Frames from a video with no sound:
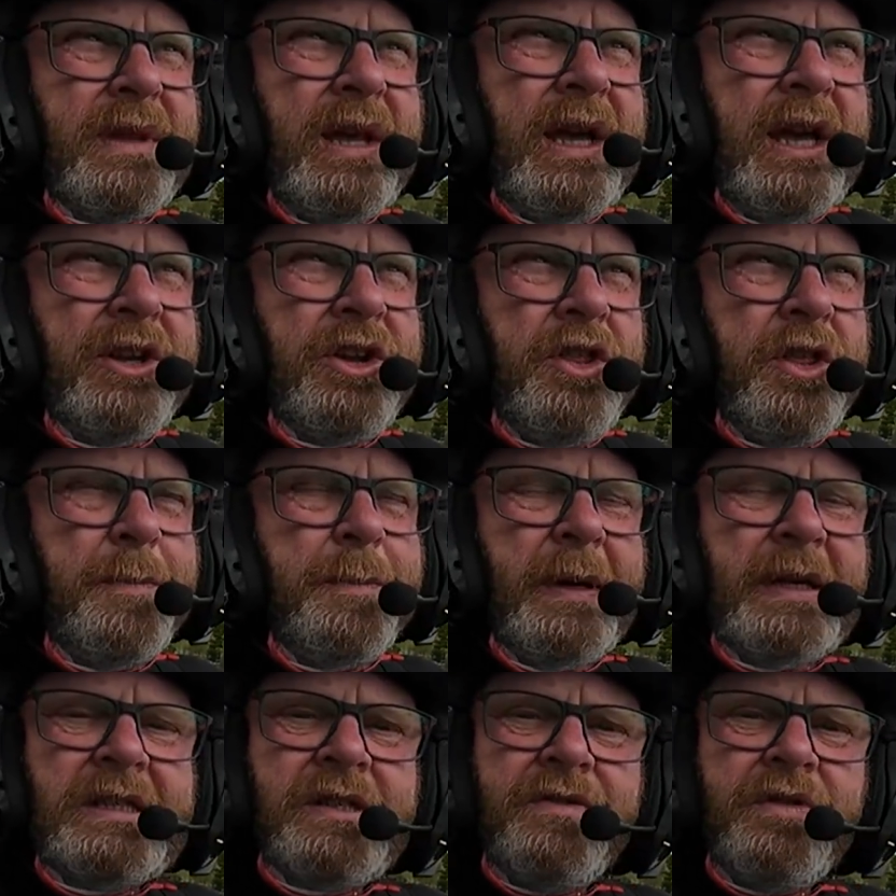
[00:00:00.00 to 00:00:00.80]
another
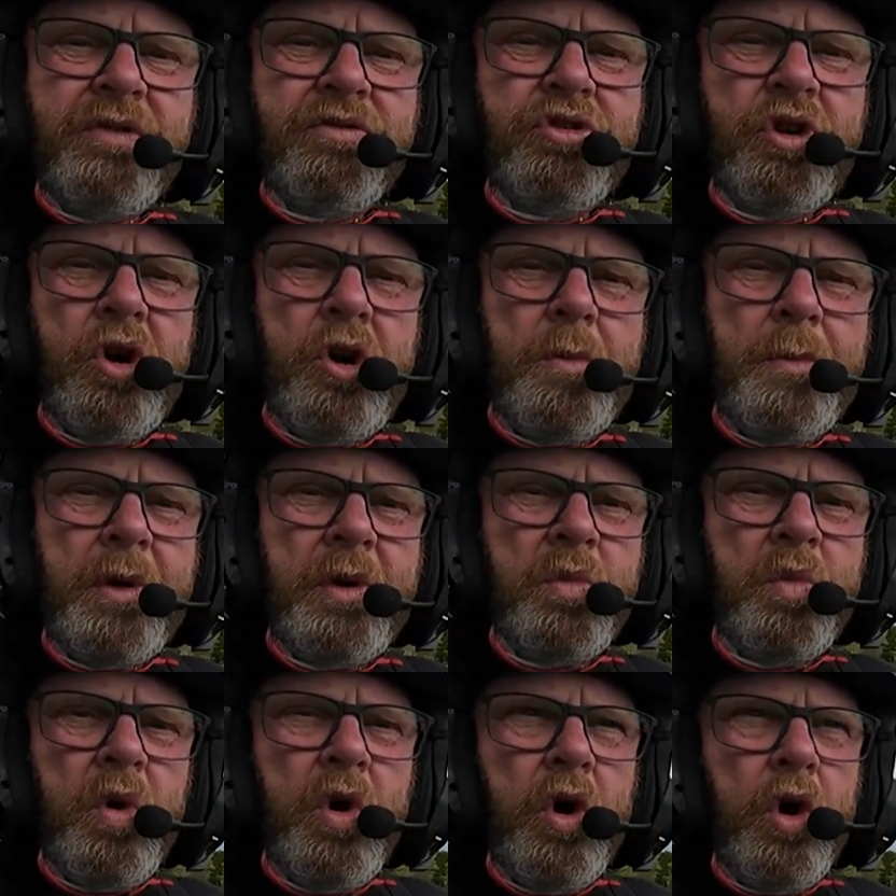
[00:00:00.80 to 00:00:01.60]
bit of the
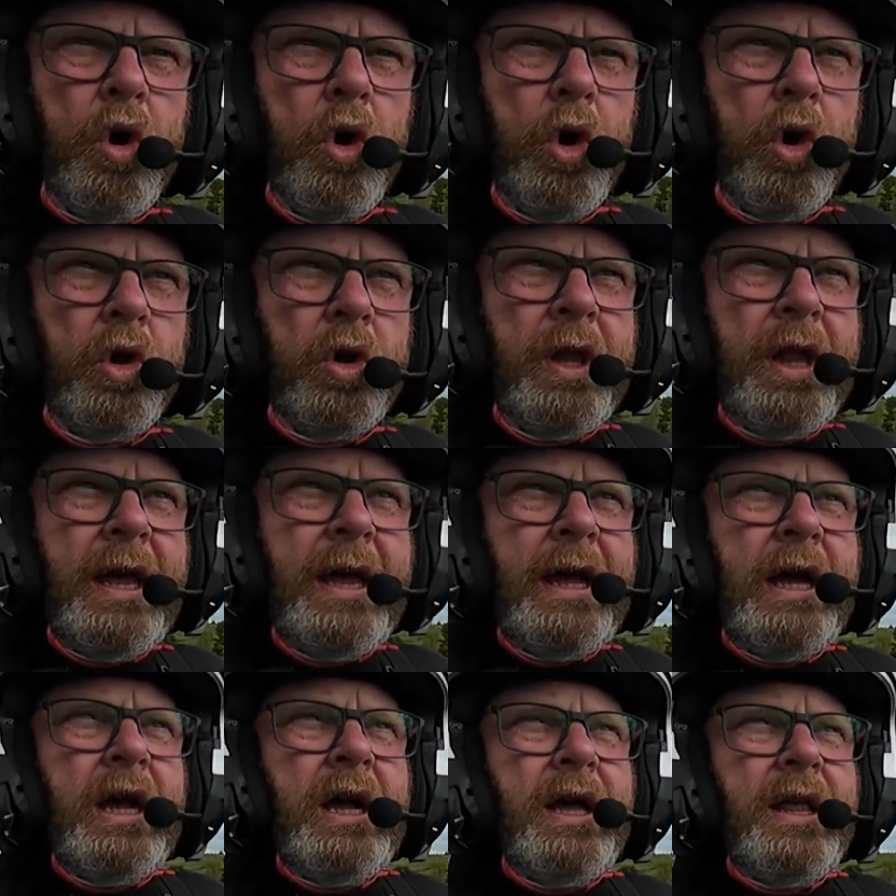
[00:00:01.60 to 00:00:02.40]
Roman wall,
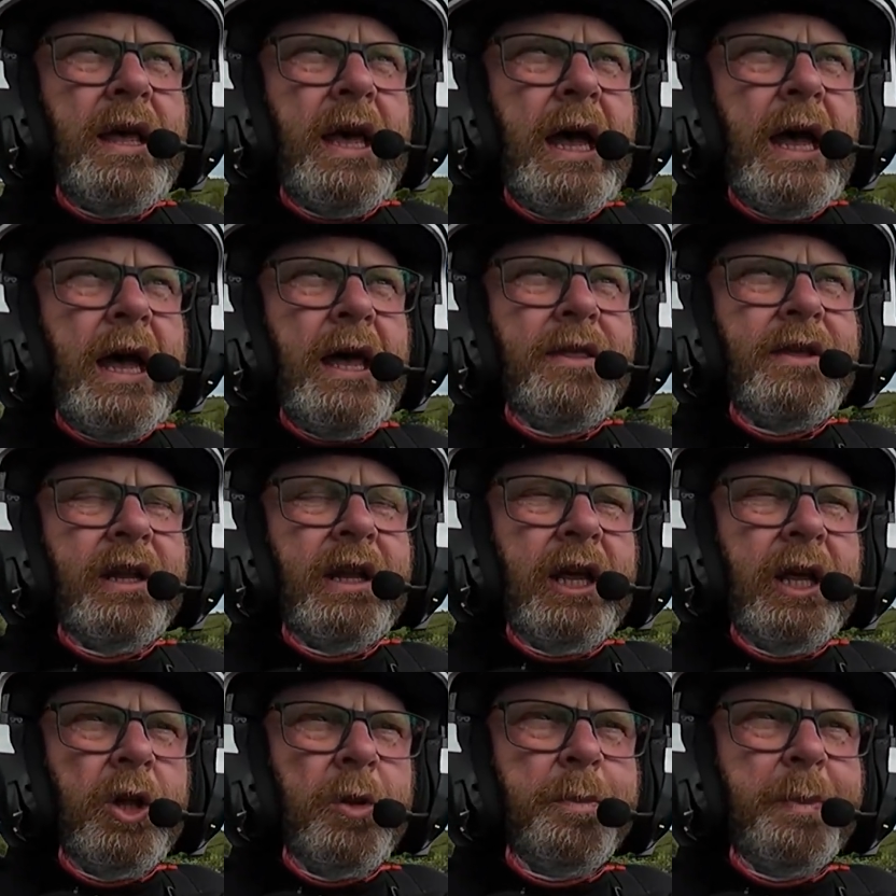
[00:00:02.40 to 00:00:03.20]
the
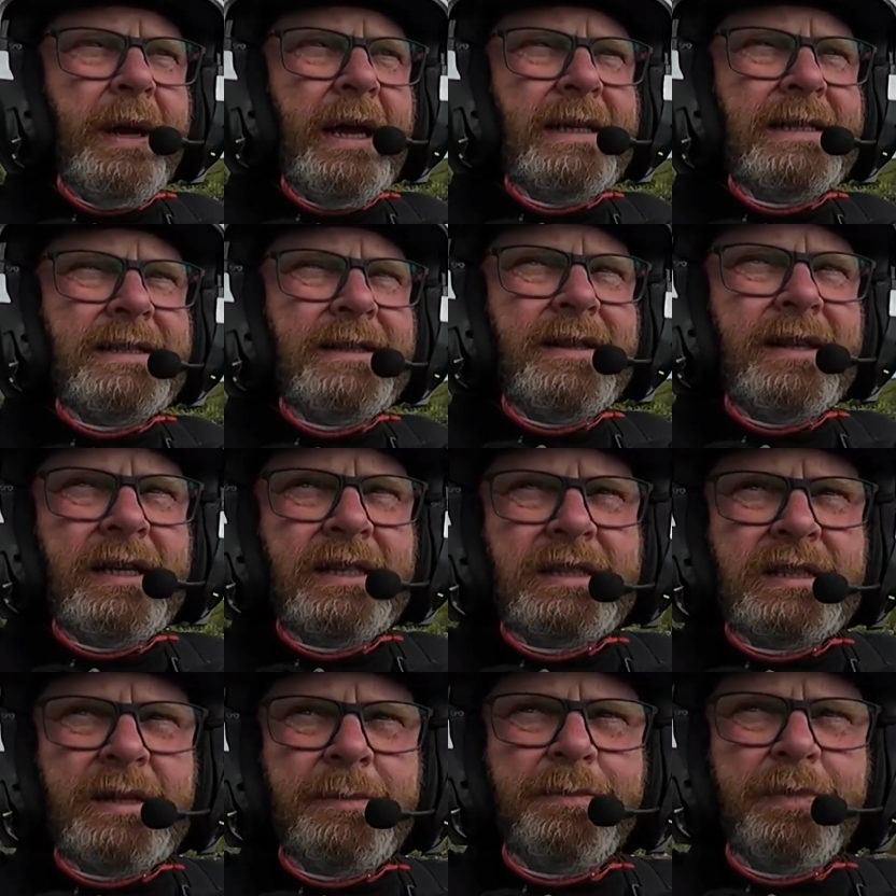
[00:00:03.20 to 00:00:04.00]
little bit
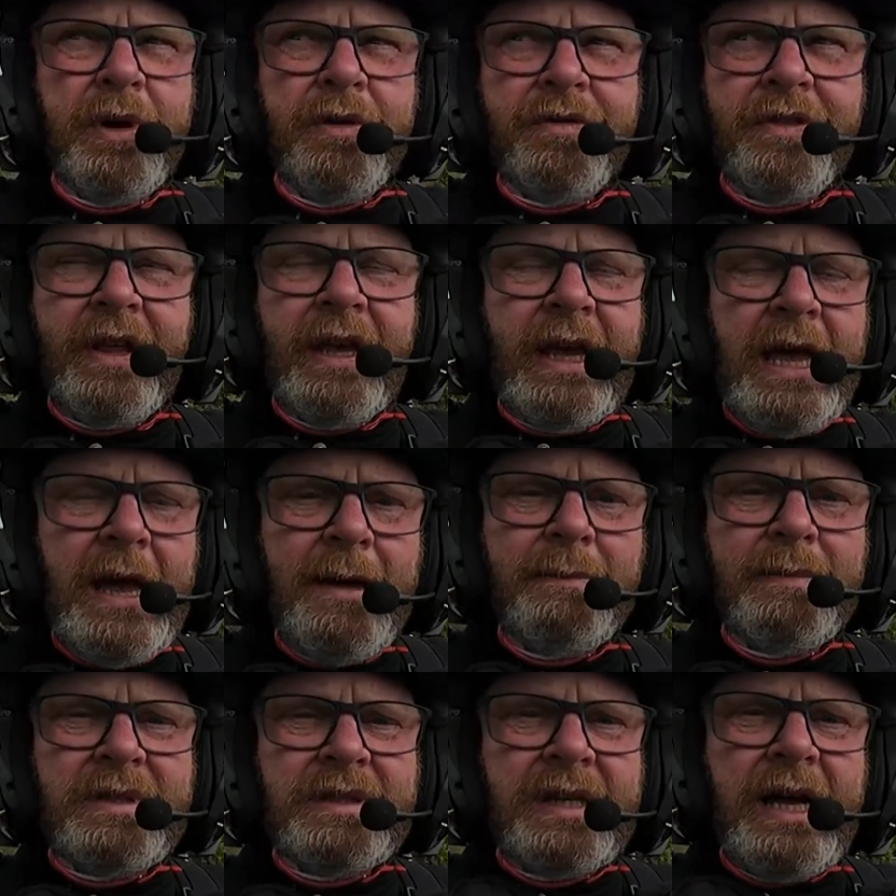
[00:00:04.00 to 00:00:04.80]
that's above the
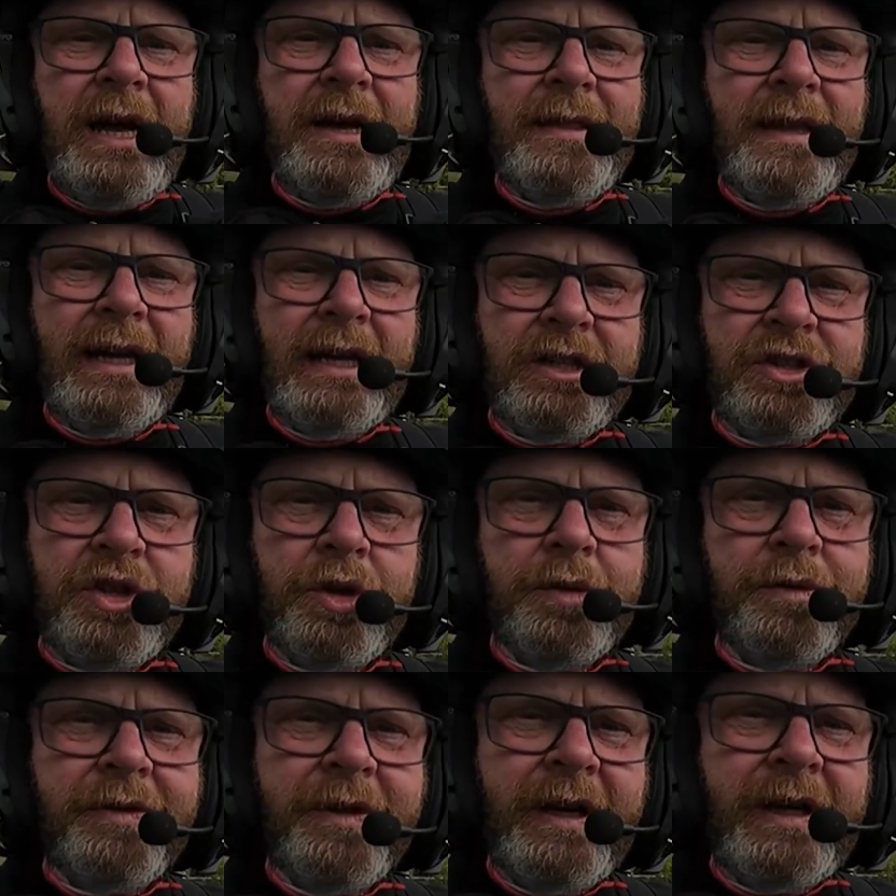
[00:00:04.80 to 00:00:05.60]
campsite, that
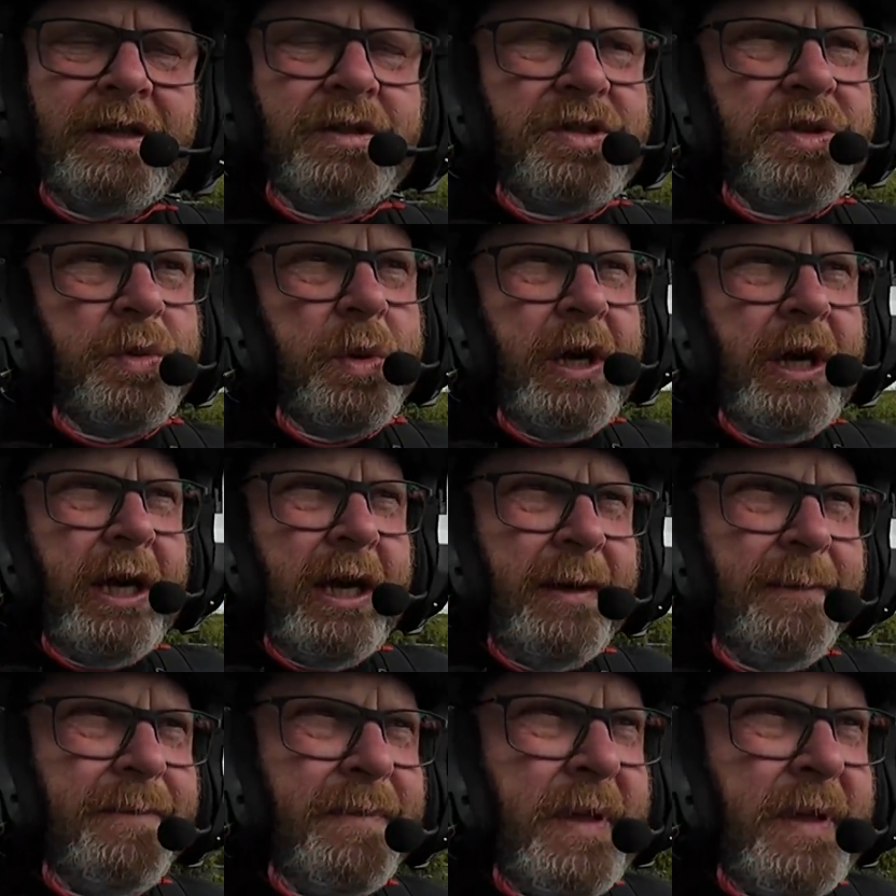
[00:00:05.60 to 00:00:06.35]
2 fields away.